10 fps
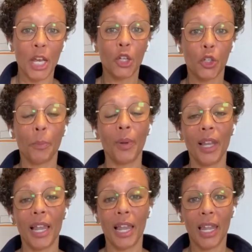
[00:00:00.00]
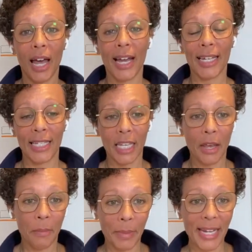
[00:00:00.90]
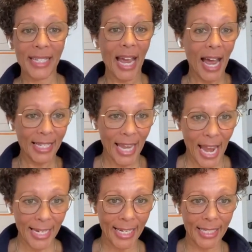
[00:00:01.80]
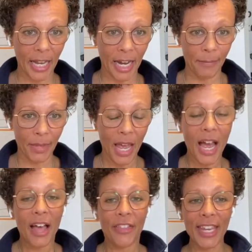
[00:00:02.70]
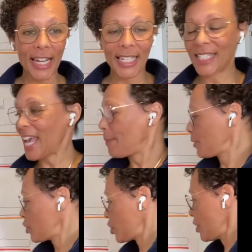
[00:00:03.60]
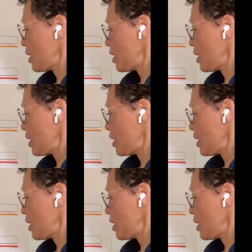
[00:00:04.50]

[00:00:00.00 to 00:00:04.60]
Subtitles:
double lines means at any time. The exception